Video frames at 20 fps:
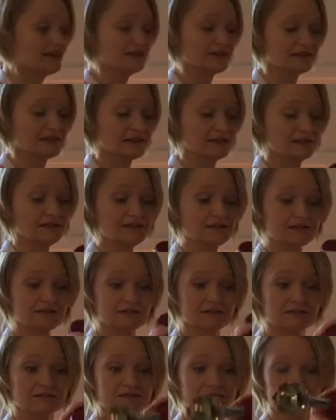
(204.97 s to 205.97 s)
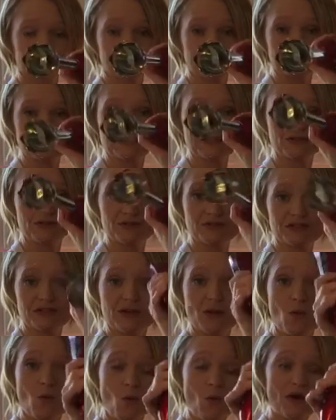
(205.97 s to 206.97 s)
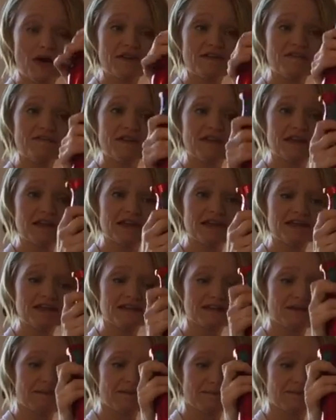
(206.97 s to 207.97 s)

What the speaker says: easiest is using one of these